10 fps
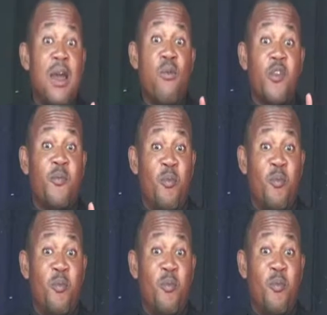was
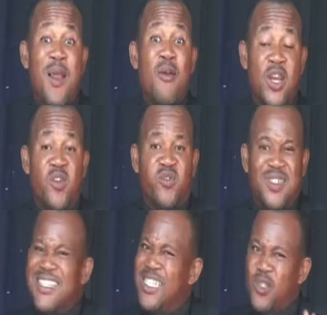proud, proud enough to say,
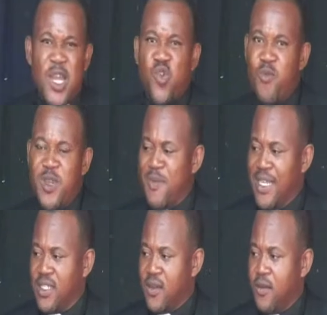This is where you will meet my
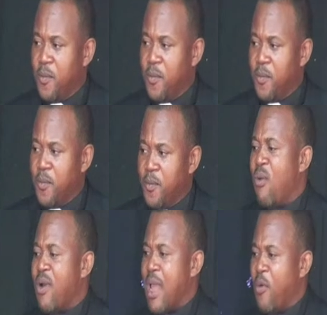son. And look at
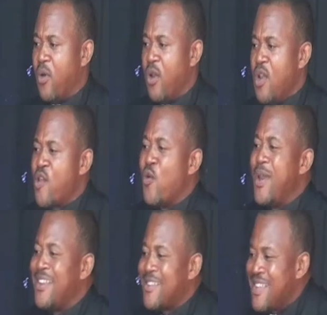what happened. So he
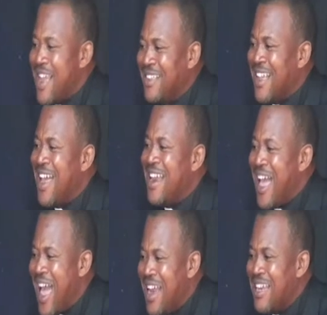sent and
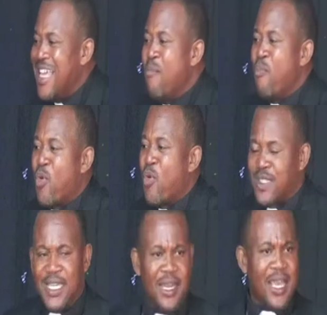had him brought
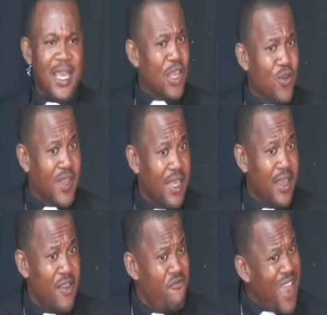in. Can you see?
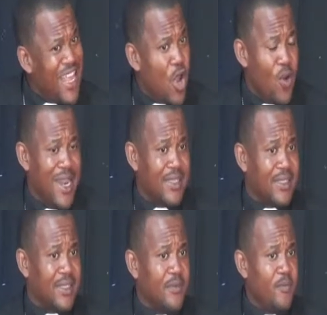Very
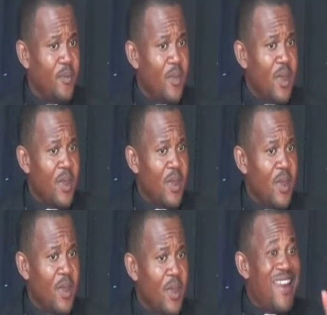honest.
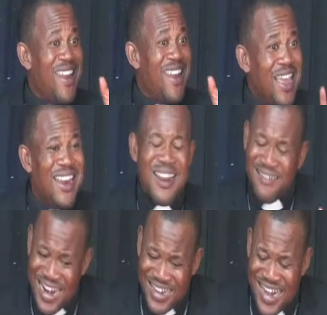His father said,
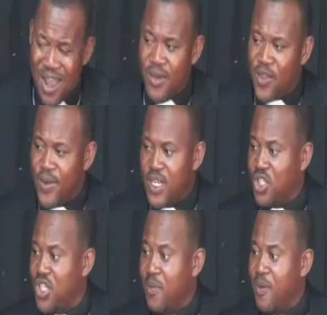Right now he's with the
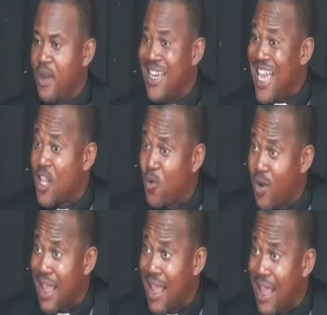sheep. That's what
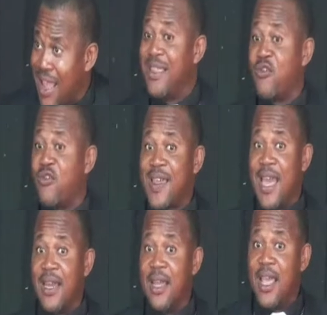I've committed to his
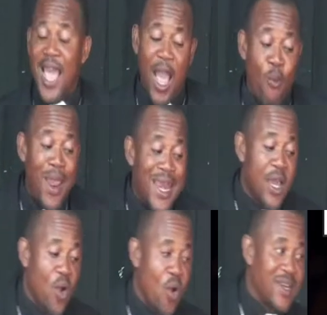hand. And when they
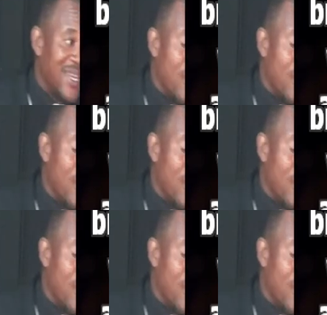got there,